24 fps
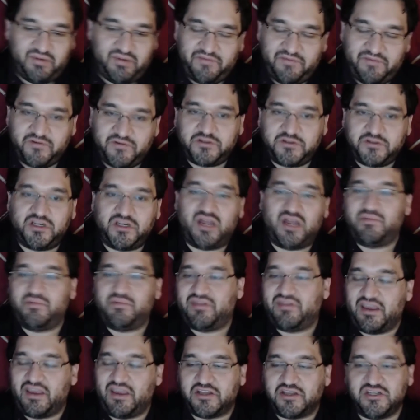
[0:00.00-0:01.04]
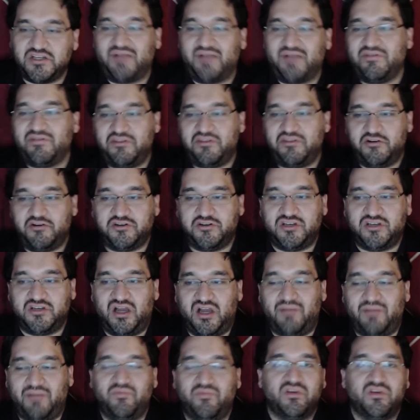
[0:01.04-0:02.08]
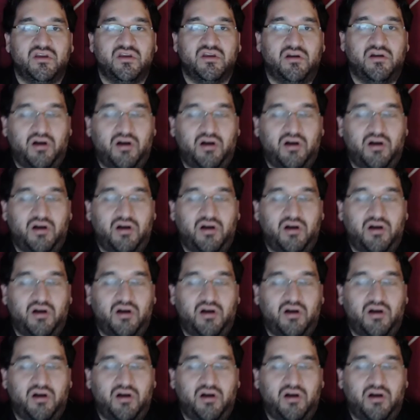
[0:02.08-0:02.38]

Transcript: my first job, the second job, and third job,